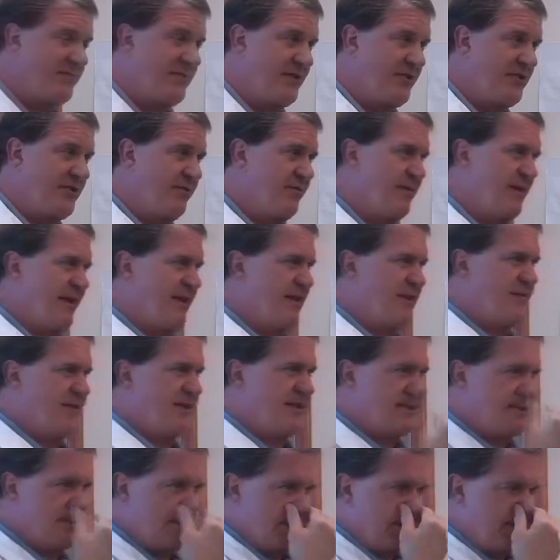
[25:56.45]
other
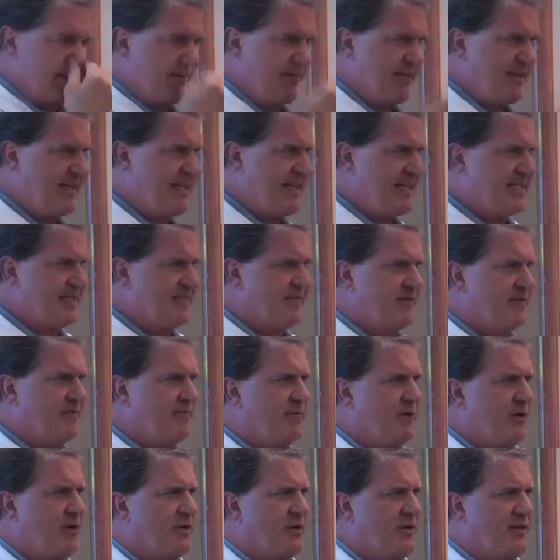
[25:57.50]
elements, there's some adhesive
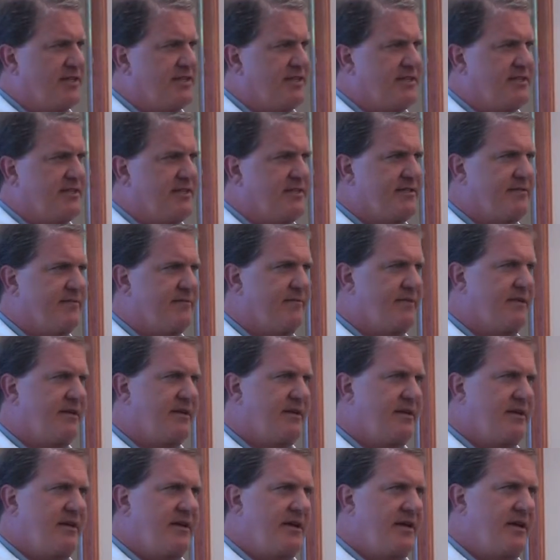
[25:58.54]
components and some
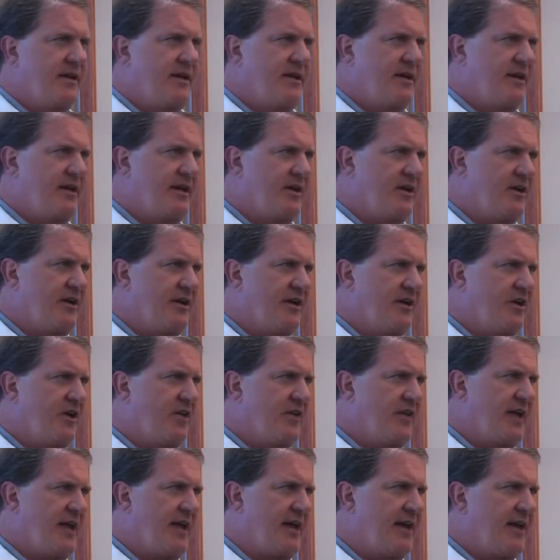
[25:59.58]
and all
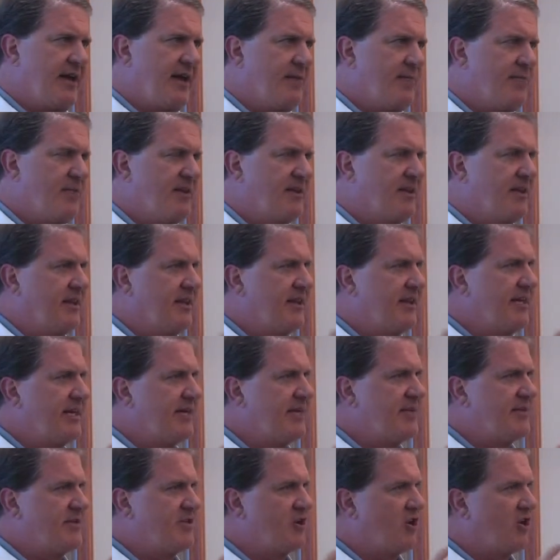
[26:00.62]
that, but the
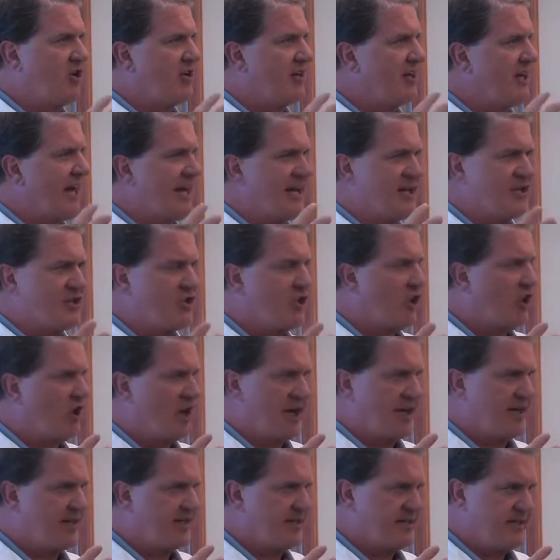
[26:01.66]
ligaments are not
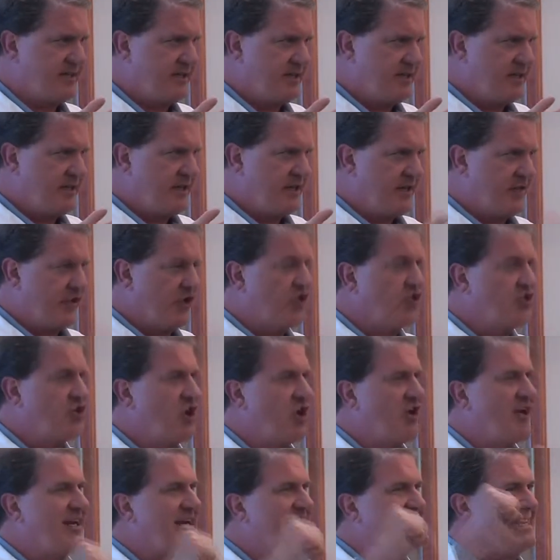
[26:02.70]
taught. They're
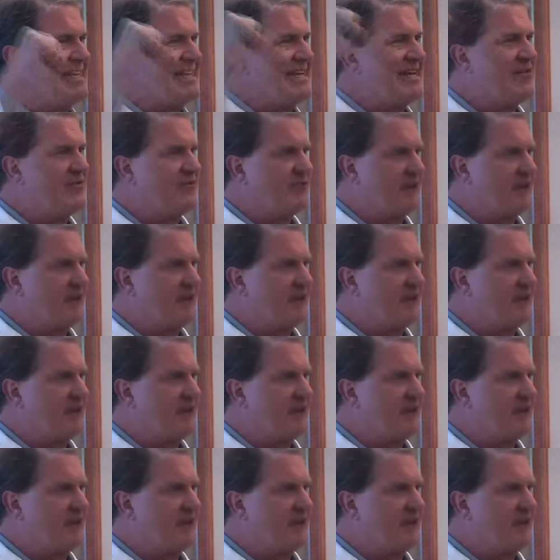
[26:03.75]
taught at in